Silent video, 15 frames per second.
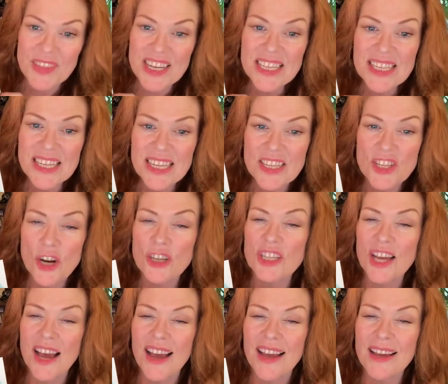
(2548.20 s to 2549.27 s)
This is our
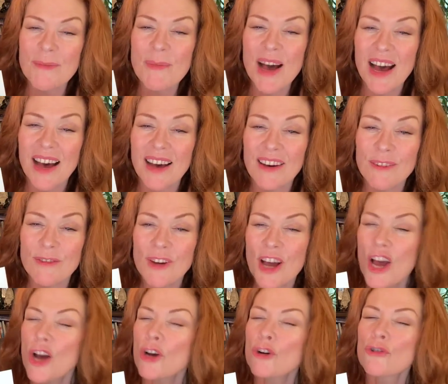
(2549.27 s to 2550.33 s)
time of
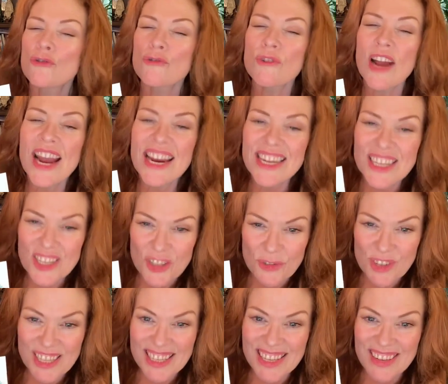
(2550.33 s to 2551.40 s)
greatest
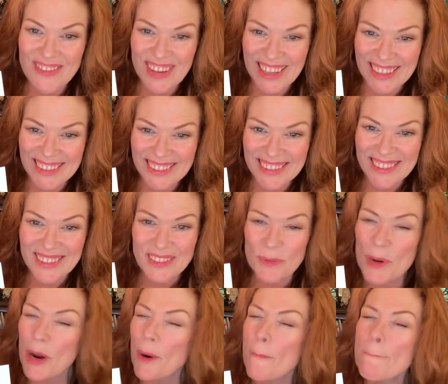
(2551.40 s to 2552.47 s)
receiving.
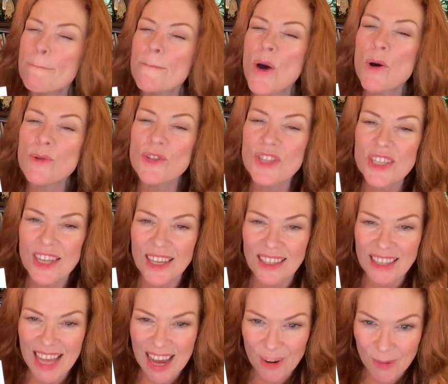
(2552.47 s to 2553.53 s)
We are most
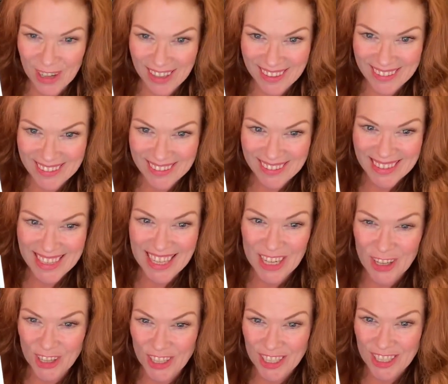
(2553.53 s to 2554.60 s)
allowing
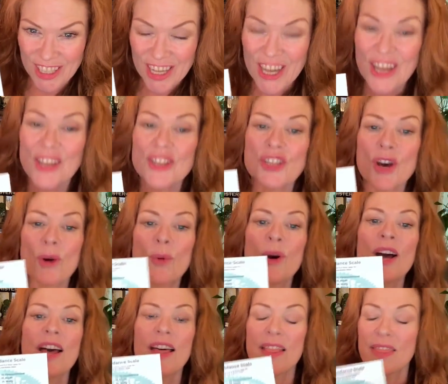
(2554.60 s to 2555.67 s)
here. So
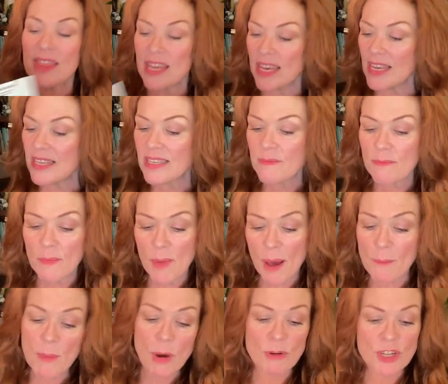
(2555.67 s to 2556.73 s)
these
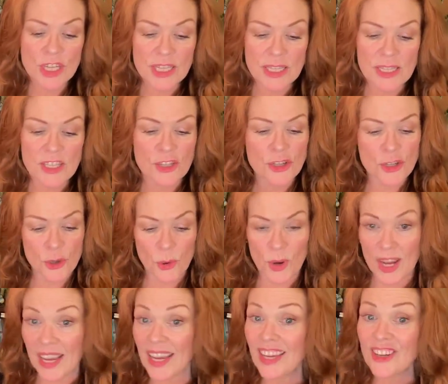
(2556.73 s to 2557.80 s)
emotions,
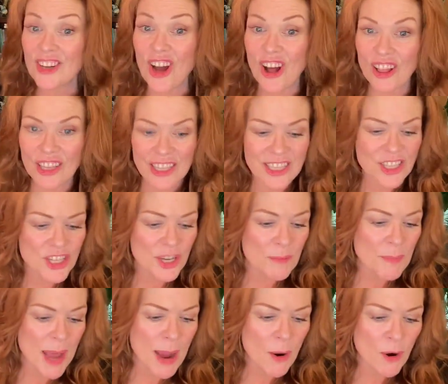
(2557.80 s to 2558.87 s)
joy, knowledge,
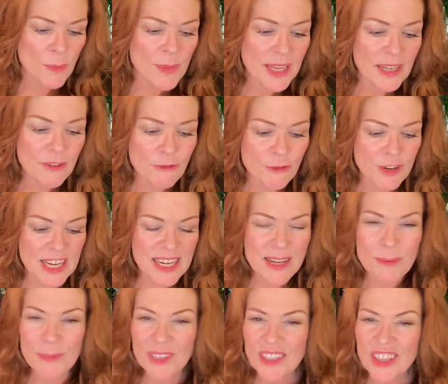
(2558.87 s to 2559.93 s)
empowerment,
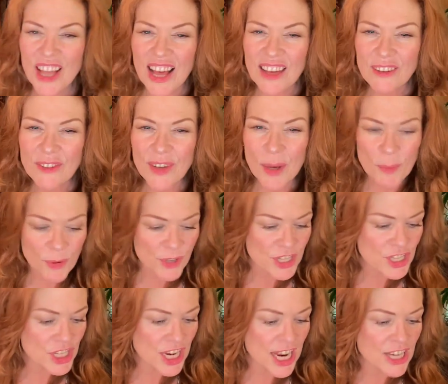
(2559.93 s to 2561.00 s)
freedom, love,
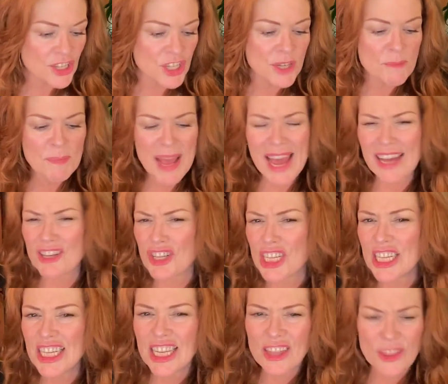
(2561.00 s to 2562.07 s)
appreciation,
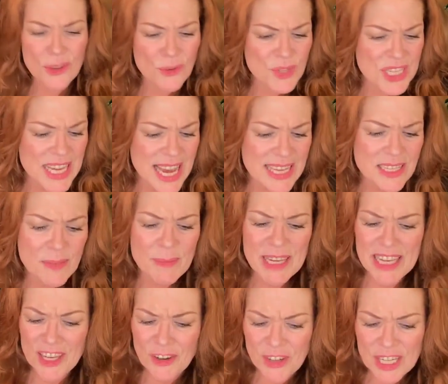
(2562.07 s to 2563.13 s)
passion, enthusiasm,
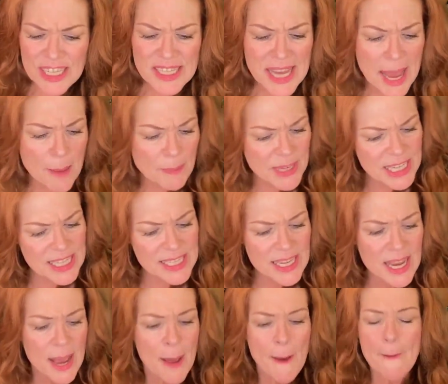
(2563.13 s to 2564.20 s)
eagerness, happiness,
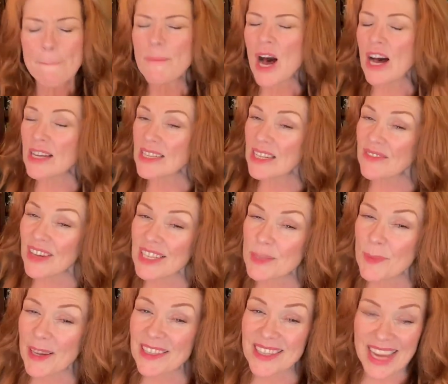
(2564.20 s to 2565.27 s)
positive
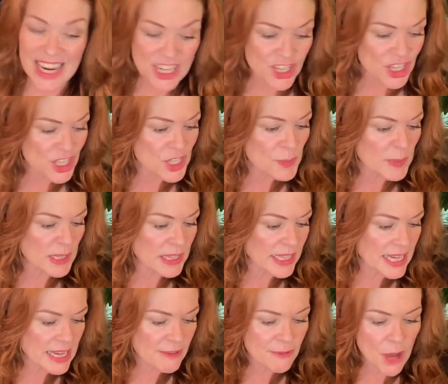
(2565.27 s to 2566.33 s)
expectations,
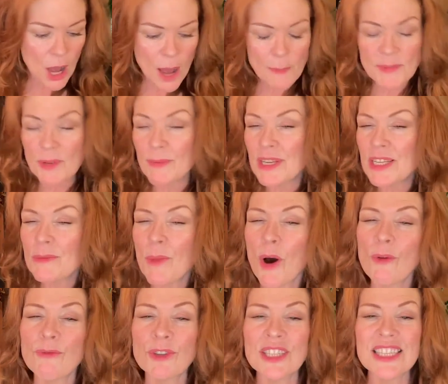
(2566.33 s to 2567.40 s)
belief, optimism,
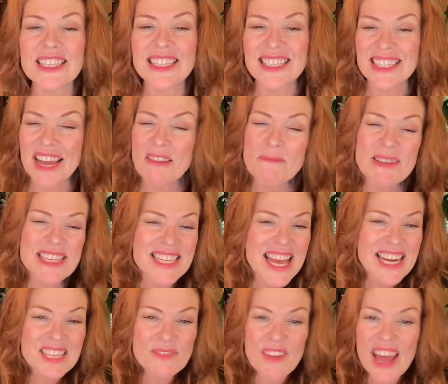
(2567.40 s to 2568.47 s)
hopefulness, contentment,
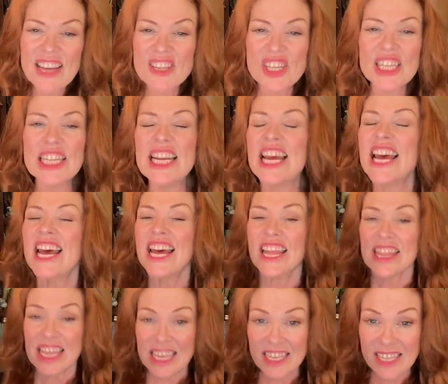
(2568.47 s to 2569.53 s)
satisfaction,
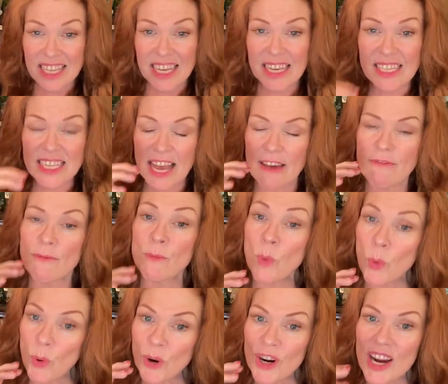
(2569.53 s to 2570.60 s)
these things have
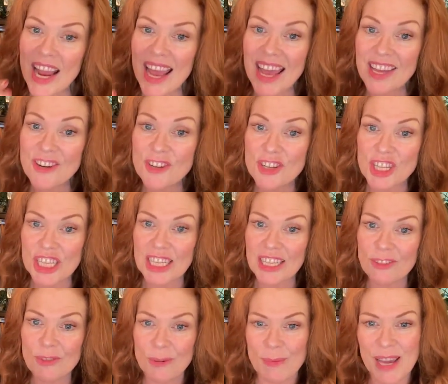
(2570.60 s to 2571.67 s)
more
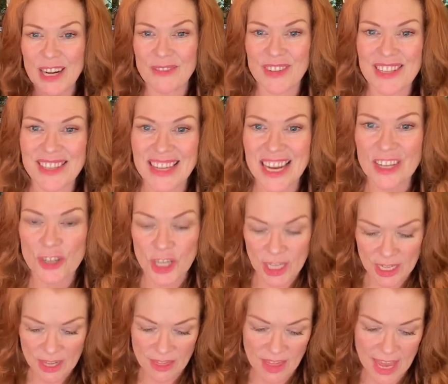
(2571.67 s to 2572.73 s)
energy for
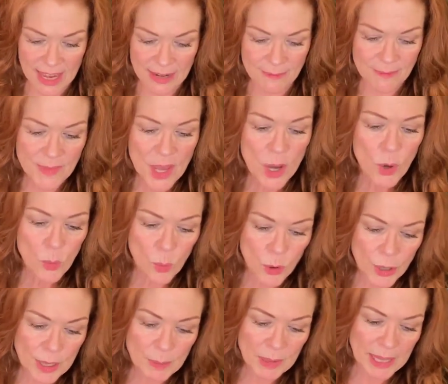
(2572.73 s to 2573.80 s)
manifestation than
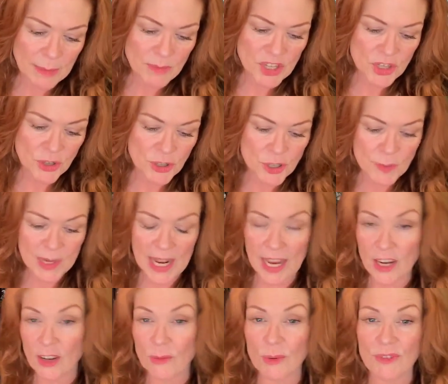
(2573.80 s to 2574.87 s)
worry, blame, discouragement,
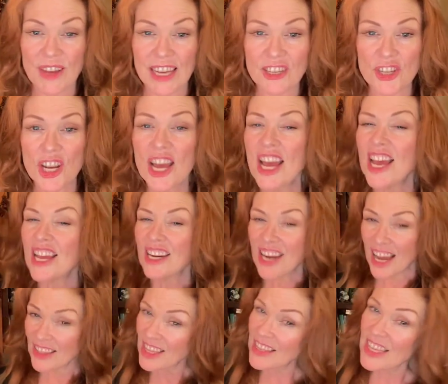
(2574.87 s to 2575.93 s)
anger, revenge.
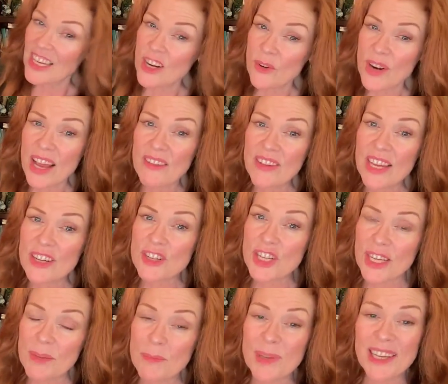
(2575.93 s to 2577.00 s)
Not that they don't have
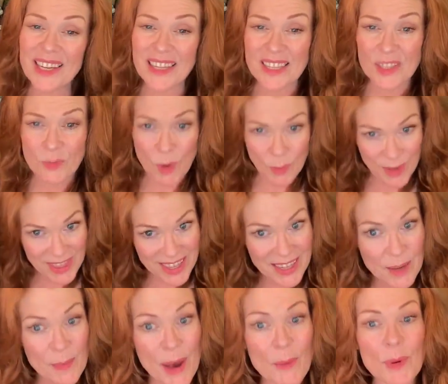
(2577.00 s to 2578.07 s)
energy, because what we
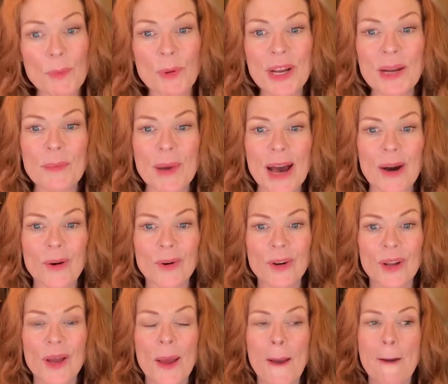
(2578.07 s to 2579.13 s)
think about, we bring about,
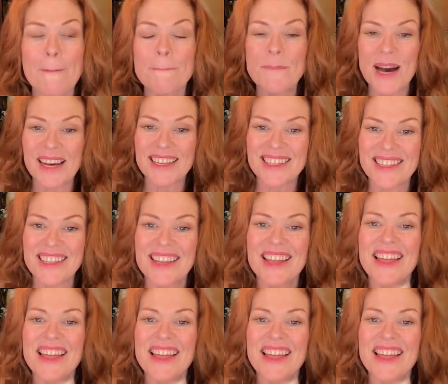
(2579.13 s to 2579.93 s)
but